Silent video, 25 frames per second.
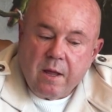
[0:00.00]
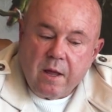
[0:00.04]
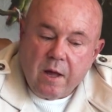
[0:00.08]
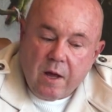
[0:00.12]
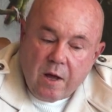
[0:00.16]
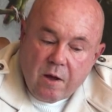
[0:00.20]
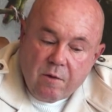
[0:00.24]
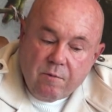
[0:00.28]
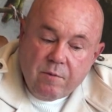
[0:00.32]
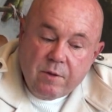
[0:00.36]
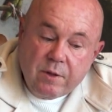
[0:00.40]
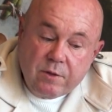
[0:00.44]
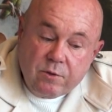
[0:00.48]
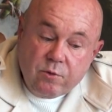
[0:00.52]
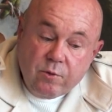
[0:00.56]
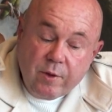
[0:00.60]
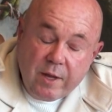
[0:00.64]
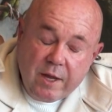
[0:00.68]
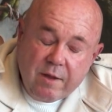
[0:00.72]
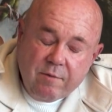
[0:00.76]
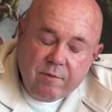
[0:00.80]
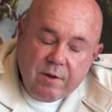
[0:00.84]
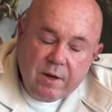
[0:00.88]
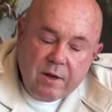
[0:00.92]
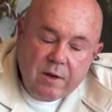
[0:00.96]
over to
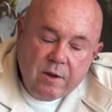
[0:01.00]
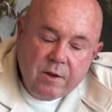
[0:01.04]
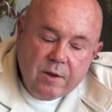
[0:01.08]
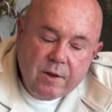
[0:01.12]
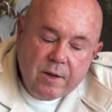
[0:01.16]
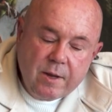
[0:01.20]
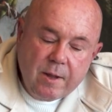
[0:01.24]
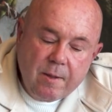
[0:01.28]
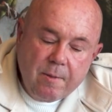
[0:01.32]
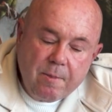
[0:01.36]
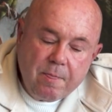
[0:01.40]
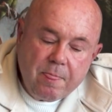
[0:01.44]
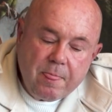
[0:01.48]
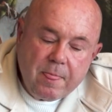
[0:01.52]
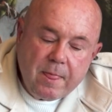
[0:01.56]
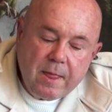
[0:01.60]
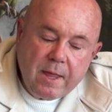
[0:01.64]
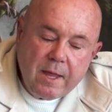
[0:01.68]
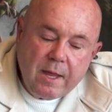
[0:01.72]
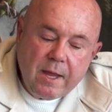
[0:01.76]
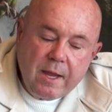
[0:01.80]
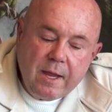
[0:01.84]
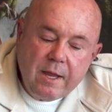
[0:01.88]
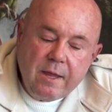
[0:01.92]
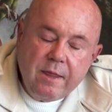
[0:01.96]
every learner.
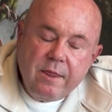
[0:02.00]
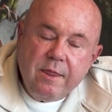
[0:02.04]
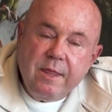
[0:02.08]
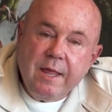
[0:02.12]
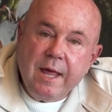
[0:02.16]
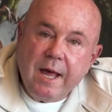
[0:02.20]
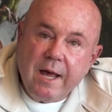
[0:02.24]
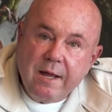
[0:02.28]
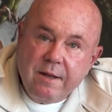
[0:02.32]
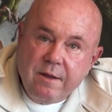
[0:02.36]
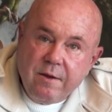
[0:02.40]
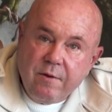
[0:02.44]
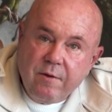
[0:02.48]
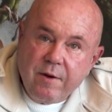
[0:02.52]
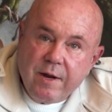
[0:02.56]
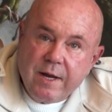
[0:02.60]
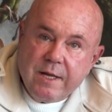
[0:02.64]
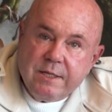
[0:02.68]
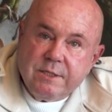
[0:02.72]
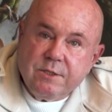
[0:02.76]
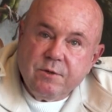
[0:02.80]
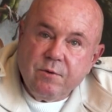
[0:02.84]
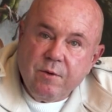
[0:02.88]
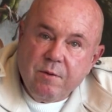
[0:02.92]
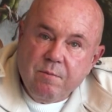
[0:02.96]
In the other
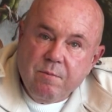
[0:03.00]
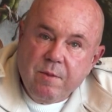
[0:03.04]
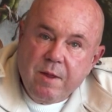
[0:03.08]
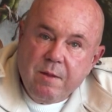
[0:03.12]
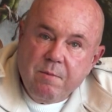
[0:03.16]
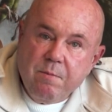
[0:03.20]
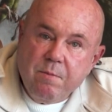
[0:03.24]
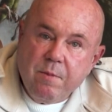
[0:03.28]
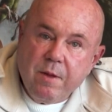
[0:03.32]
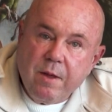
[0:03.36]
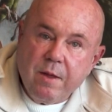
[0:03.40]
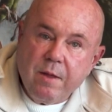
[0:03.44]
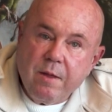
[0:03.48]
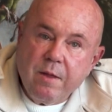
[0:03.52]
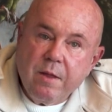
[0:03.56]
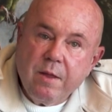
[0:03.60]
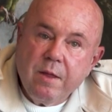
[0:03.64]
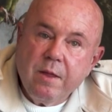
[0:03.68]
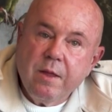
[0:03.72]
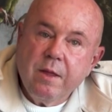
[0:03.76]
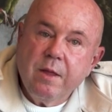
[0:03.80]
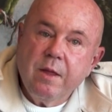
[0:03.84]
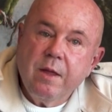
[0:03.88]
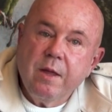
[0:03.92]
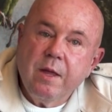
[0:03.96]
grades, remember,
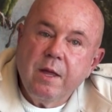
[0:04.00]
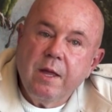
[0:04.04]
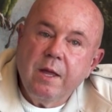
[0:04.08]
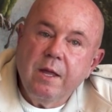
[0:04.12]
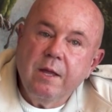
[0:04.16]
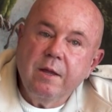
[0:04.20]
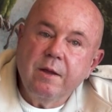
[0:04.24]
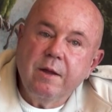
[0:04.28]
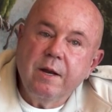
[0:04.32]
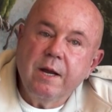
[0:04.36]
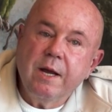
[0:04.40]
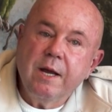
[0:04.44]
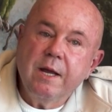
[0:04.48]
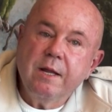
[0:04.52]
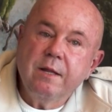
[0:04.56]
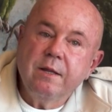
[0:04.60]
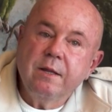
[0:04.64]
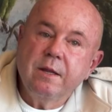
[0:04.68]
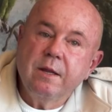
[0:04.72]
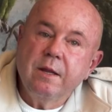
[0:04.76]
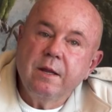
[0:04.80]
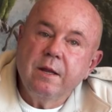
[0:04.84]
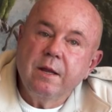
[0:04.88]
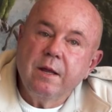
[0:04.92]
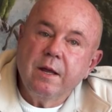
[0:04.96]
in grade
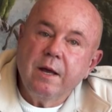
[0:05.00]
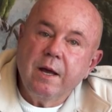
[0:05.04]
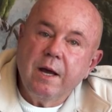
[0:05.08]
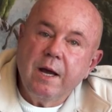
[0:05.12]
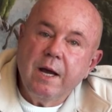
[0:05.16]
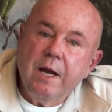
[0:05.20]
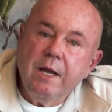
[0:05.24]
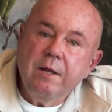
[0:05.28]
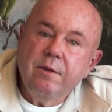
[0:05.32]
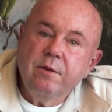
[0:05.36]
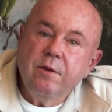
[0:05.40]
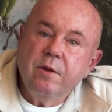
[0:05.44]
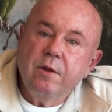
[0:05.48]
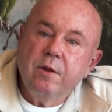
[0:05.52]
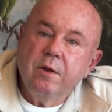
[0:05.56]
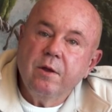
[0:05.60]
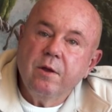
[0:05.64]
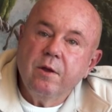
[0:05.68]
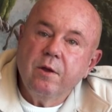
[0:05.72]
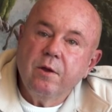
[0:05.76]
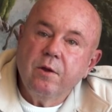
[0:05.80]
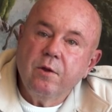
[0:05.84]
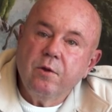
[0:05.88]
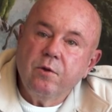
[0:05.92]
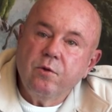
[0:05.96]
8
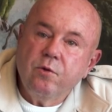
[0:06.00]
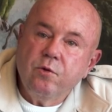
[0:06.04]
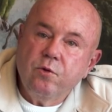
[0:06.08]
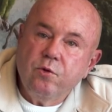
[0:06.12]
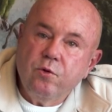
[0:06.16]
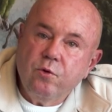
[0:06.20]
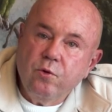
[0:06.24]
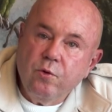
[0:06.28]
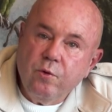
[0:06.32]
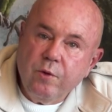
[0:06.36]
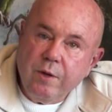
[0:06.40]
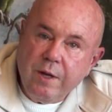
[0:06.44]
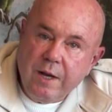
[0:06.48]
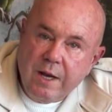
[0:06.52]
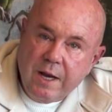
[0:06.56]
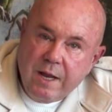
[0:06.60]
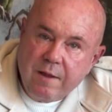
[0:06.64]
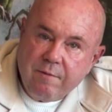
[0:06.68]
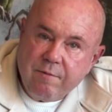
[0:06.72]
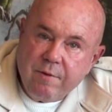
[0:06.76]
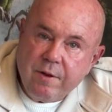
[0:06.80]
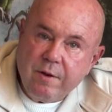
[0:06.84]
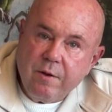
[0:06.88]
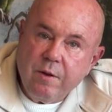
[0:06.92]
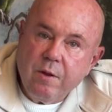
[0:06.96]
to
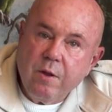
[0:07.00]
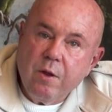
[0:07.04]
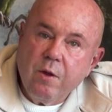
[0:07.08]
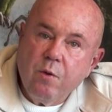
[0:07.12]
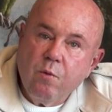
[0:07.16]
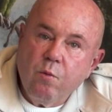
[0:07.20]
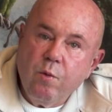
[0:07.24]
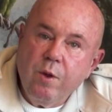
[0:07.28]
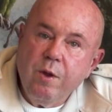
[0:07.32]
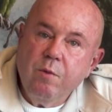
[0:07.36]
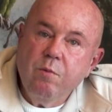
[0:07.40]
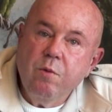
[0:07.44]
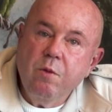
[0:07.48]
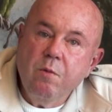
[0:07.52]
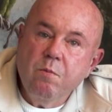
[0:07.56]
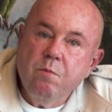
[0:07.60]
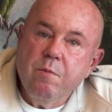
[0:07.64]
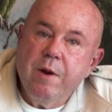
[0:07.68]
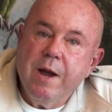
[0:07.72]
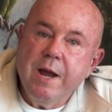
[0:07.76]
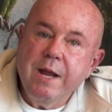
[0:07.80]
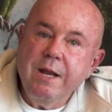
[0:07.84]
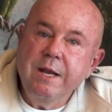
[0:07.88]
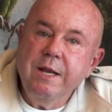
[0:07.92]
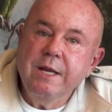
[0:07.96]
11, we will
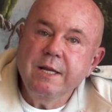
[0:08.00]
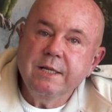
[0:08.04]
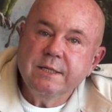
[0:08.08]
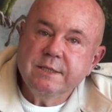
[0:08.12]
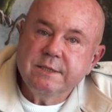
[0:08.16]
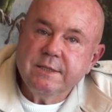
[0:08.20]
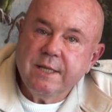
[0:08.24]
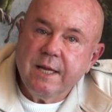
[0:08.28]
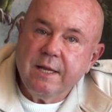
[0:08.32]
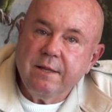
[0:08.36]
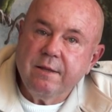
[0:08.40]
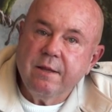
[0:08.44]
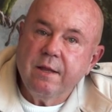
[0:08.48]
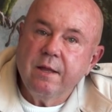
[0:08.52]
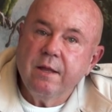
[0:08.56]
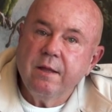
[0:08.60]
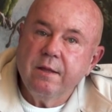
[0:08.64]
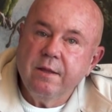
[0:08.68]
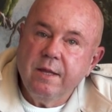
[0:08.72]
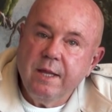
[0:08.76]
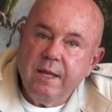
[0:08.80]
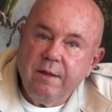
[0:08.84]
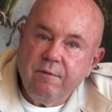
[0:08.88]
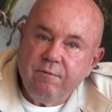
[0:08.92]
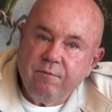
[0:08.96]
mainly set
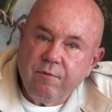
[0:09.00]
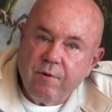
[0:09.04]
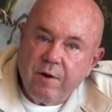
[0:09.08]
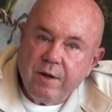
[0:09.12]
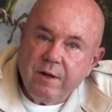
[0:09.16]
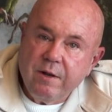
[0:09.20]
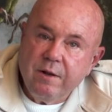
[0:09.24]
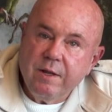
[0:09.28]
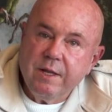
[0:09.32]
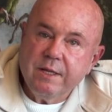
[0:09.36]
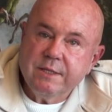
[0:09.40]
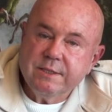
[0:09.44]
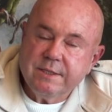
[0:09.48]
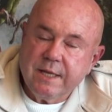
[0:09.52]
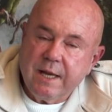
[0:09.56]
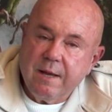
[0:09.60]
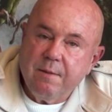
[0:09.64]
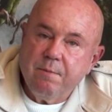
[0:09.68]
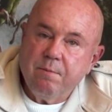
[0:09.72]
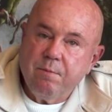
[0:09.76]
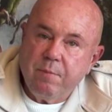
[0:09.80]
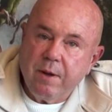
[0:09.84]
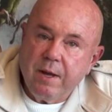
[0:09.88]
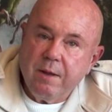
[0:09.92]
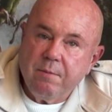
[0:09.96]
the final exam
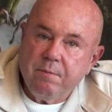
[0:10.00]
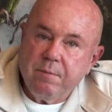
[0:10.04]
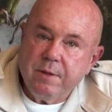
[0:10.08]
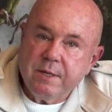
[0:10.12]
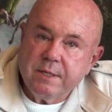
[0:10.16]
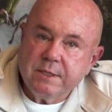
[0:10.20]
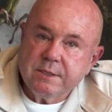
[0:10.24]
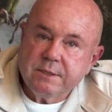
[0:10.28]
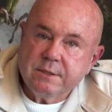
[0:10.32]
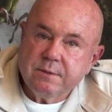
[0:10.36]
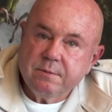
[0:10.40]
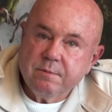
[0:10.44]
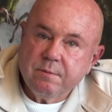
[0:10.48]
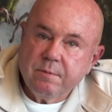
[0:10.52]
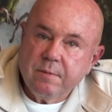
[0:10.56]
papers.